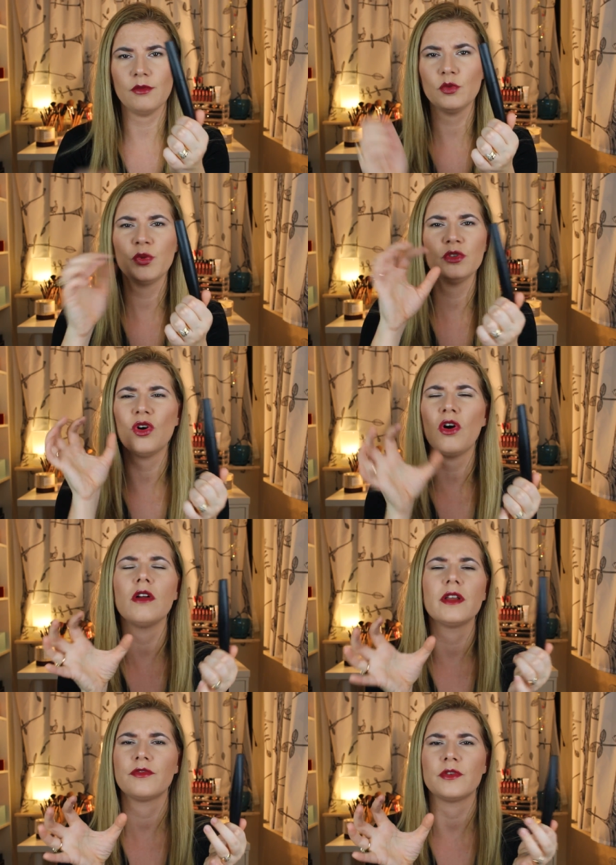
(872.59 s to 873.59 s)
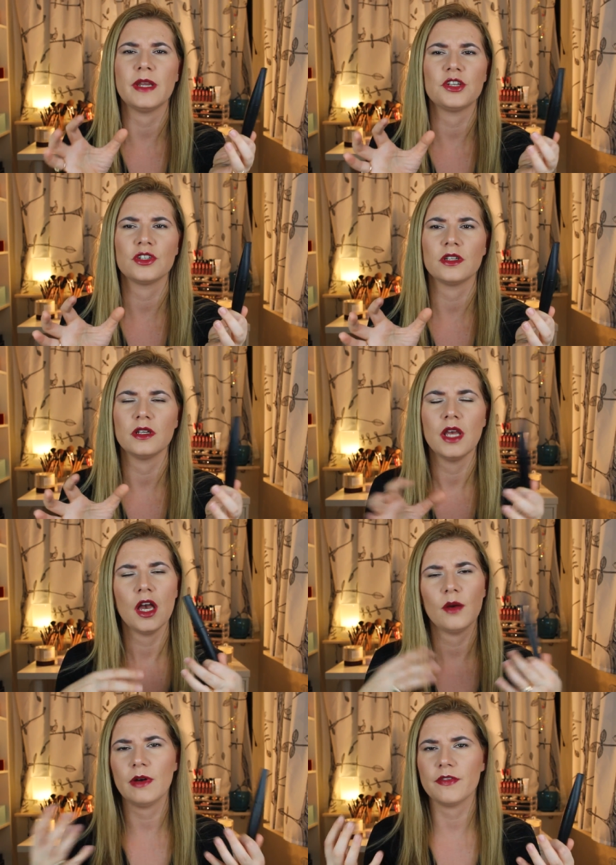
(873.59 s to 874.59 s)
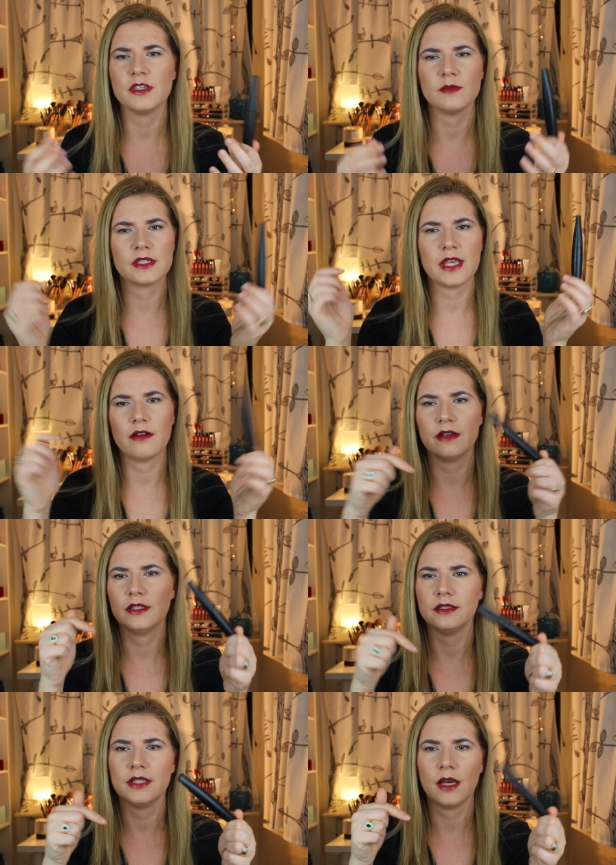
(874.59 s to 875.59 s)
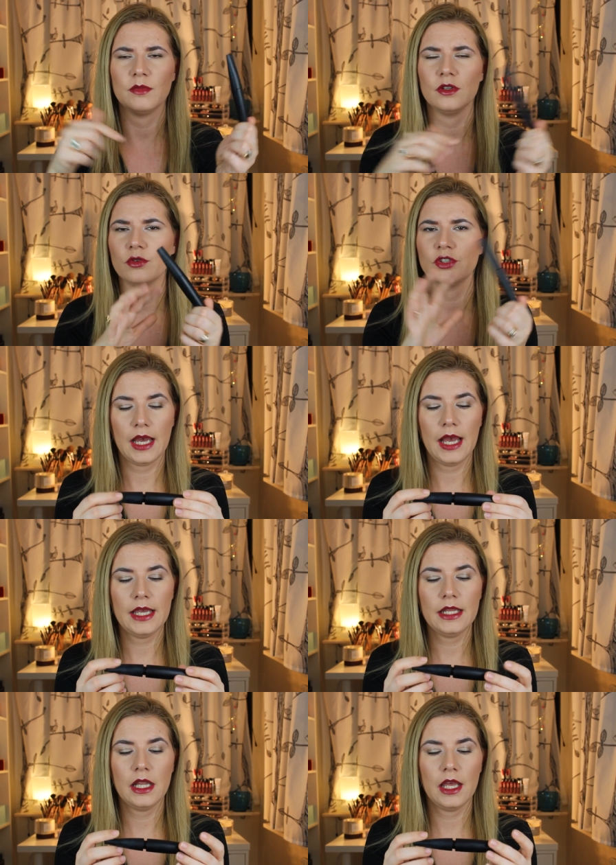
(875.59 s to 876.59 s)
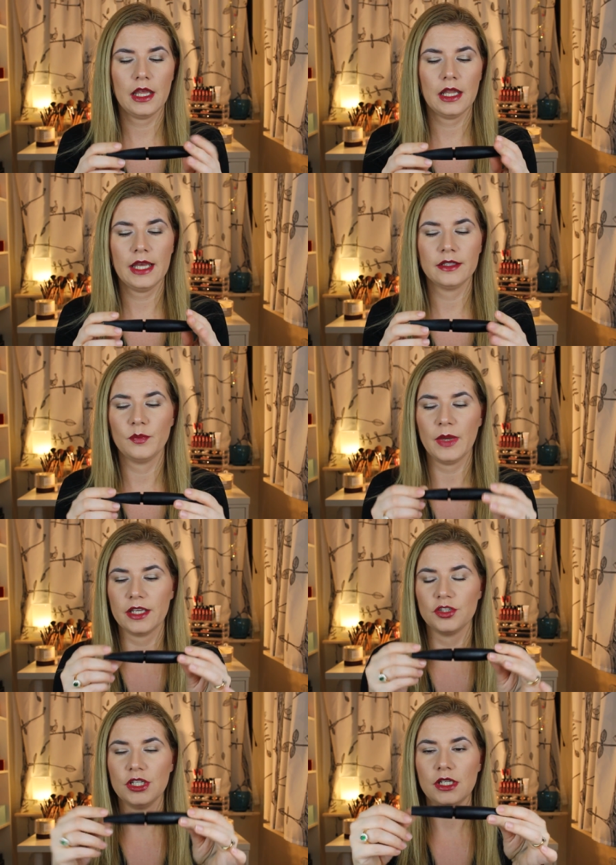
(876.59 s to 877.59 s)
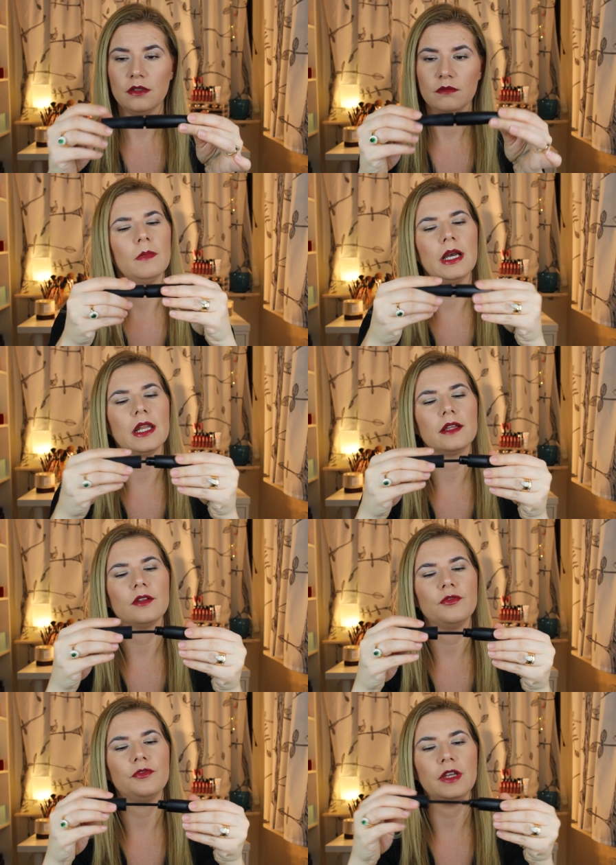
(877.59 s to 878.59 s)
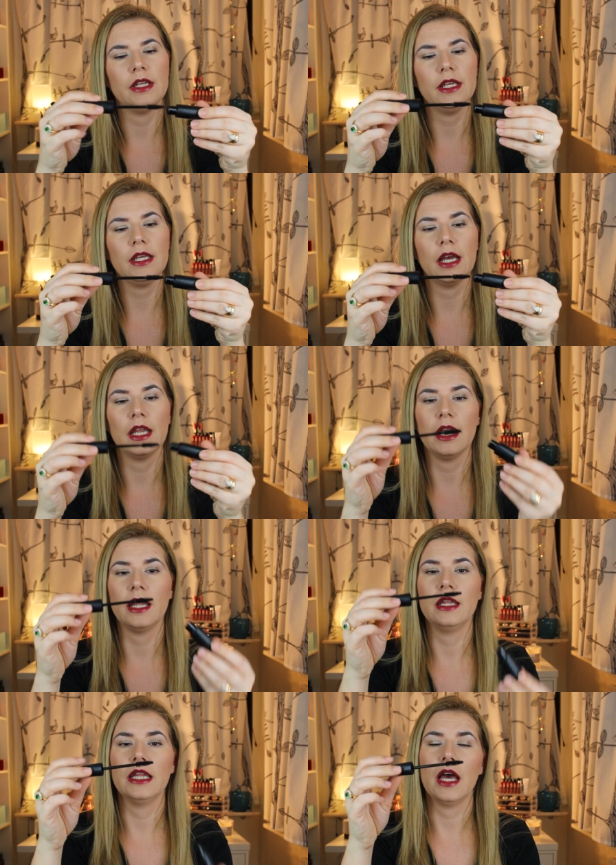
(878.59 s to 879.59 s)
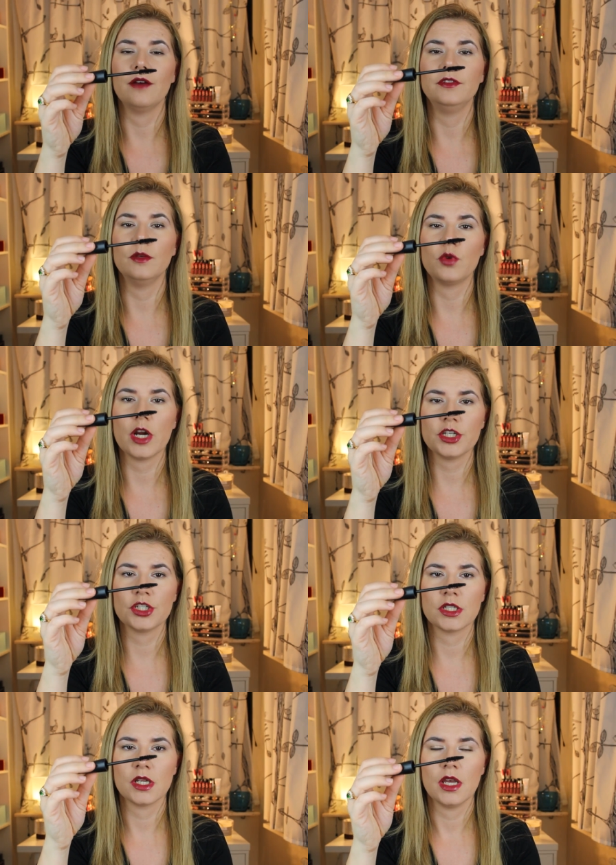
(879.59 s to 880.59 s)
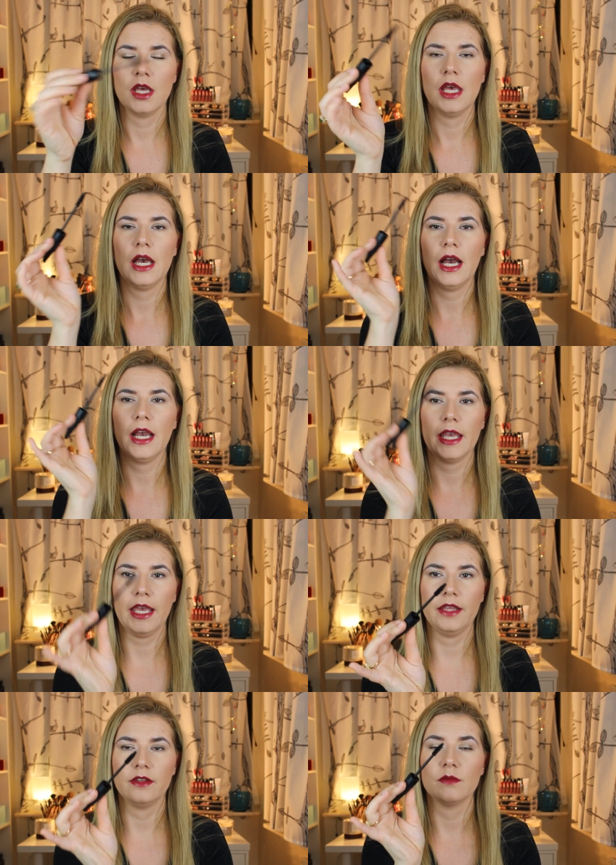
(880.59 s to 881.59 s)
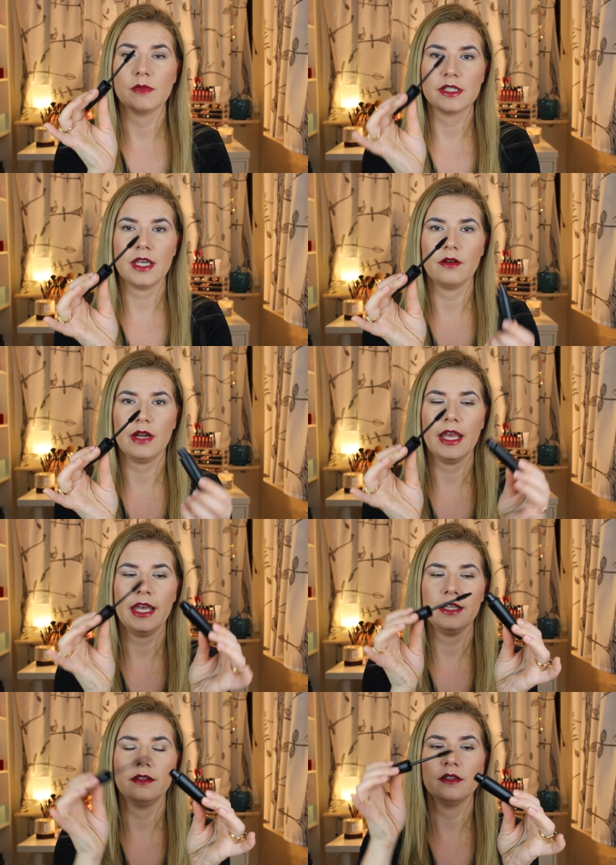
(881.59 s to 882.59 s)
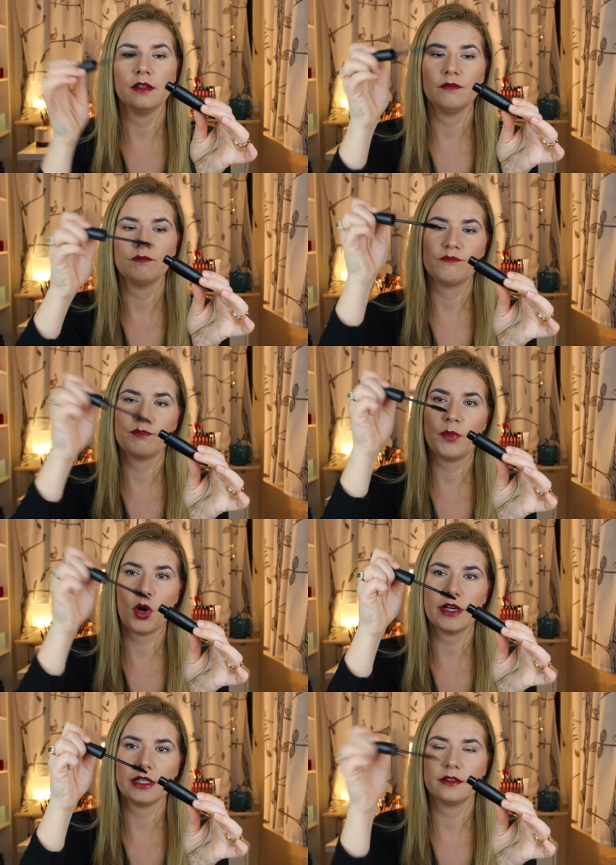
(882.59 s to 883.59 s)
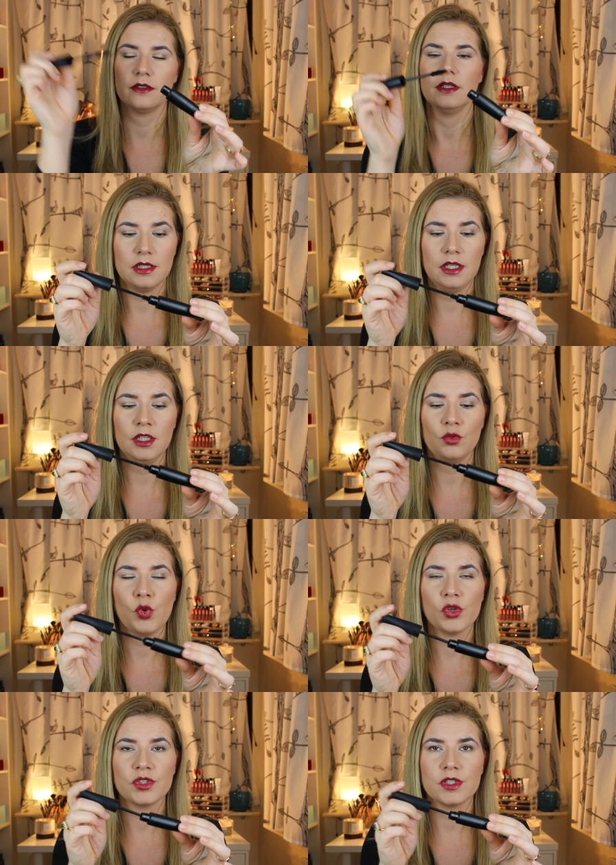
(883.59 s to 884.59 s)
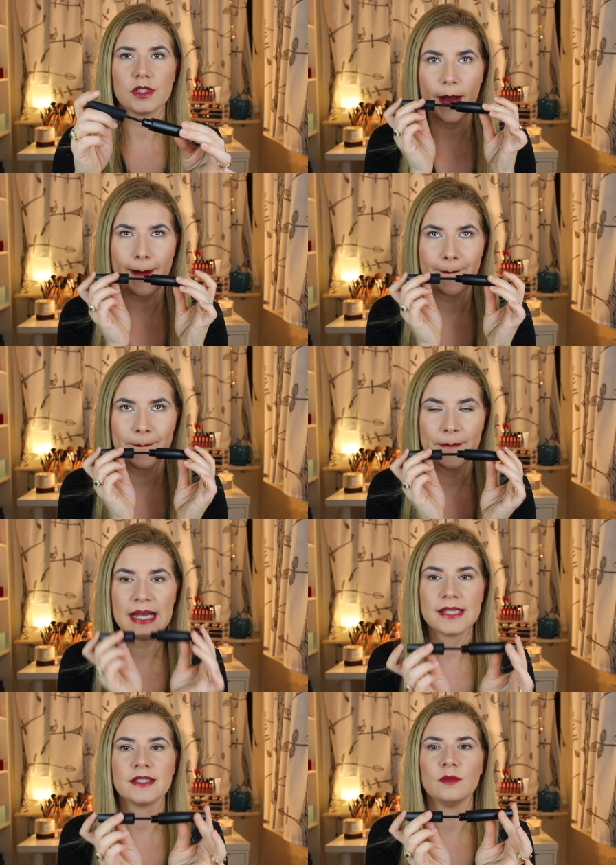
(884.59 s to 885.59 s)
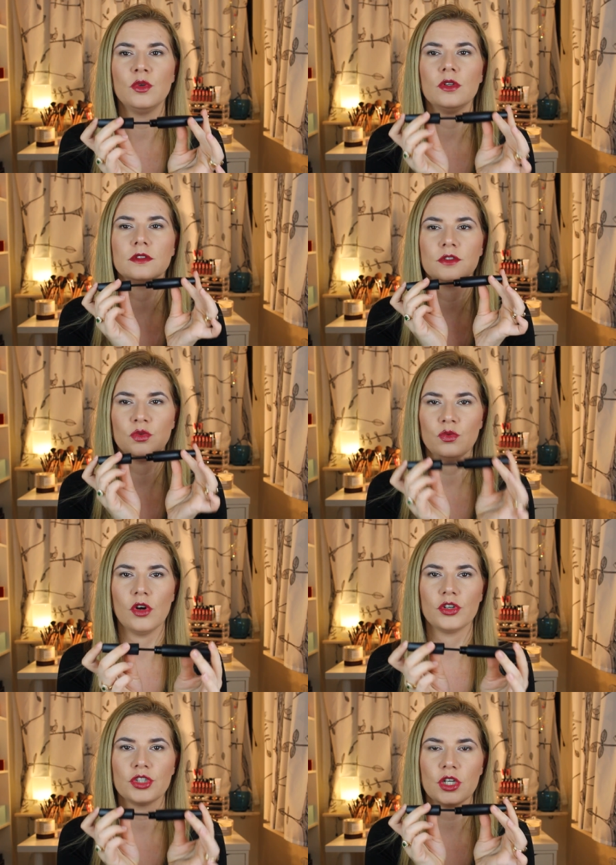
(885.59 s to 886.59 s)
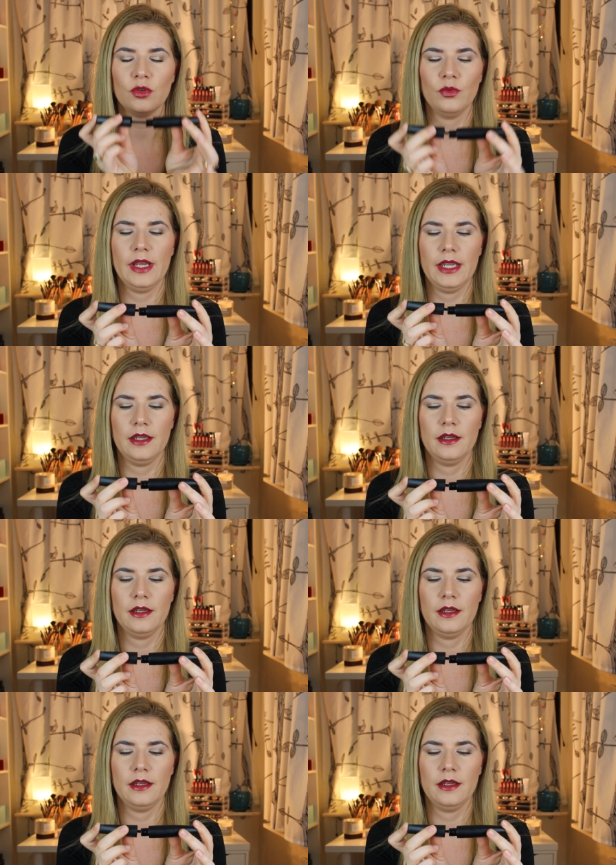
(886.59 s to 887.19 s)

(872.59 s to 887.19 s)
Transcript: I will put all information about this mascara down below. I li like the packaging, I like the feeling, I love the brush. I hate mascara, I hate the product. It was impossible to wash away.